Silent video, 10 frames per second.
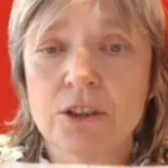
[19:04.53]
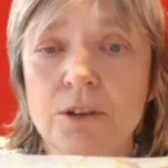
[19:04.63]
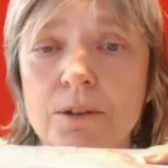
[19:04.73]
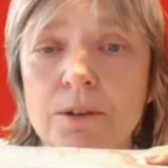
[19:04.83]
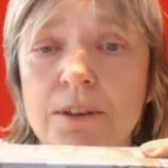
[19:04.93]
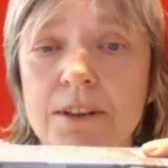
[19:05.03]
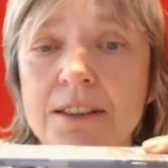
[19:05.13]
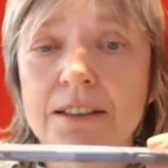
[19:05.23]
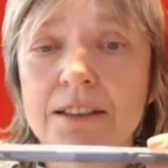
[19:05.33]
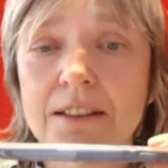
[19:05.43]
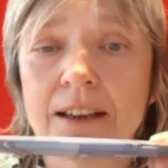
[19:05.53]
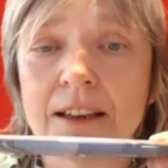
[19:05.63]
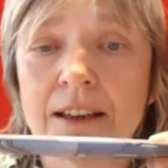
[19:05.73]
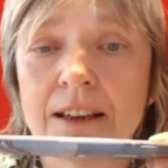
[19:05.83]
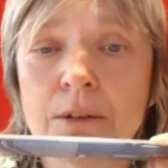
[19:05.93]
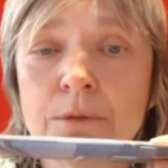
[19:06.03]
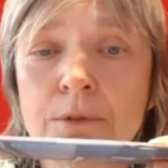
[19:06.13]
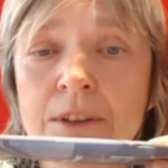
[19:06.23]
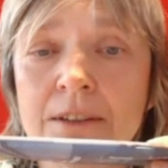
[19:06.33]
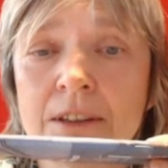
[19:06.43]
show you this thing, you would
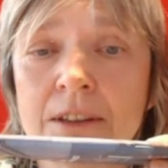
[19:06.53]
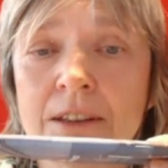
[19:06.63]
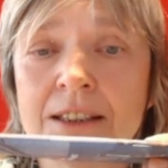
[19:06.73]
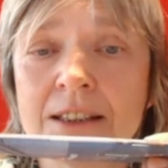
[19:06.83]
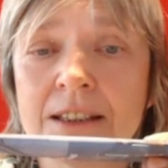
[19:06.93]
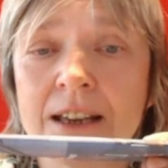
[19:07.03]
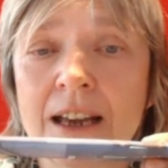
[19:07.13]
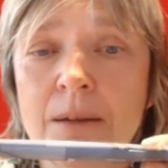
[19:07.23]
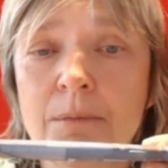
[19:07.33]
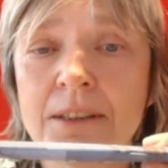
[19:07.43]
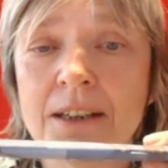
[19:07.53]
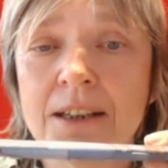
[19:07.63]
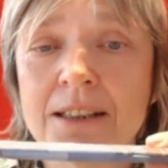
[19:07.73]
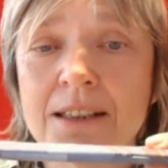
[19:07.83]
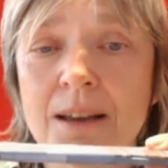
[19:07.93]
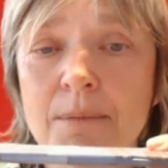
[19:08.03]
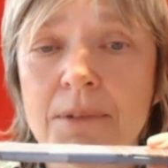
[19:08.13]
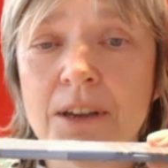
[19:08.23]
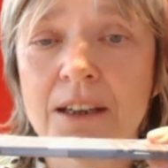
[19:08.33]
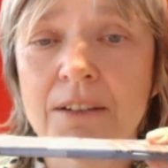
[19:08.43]
describe it as something
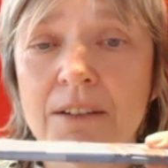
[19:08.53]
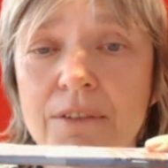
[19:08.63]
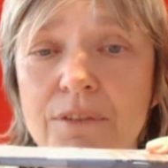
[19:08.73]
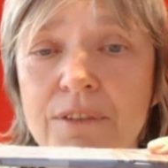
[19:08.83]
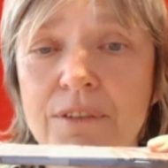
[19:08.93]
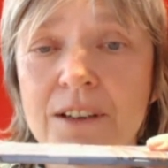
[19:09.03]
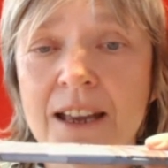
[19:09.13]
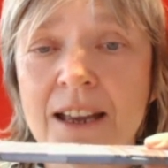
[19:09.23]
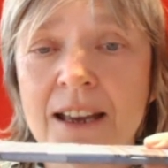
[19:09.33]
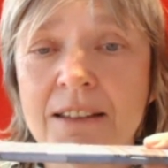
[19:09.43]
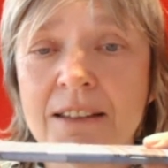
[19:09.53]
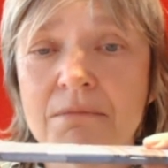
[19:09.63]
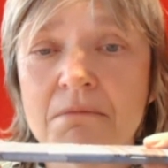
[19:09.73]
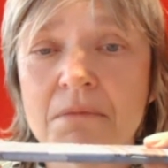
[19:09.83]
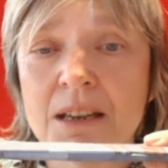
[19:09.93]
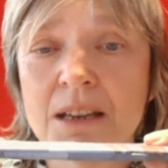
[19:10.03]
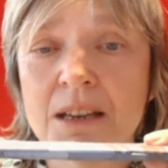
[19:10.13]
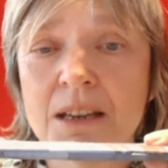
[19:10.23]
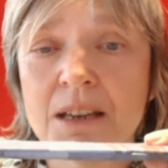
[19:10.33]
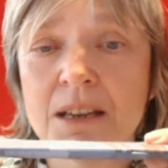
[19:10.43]
very flat, maybe
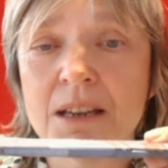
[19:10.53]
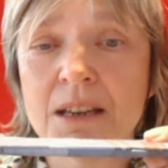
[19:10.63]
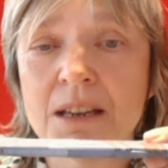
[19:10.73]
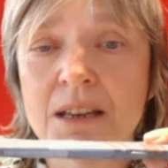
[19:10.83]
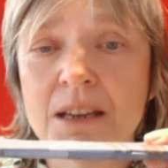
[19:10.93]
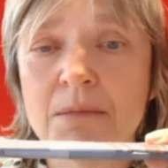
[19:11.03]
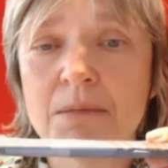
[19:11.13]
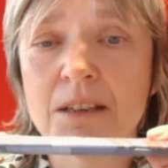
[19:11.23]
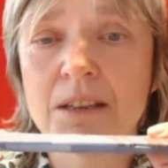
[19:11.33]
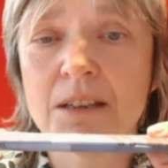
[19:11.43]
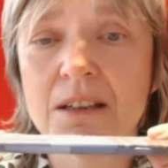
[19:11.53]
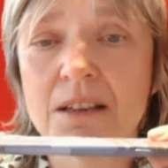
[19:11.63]
flat 1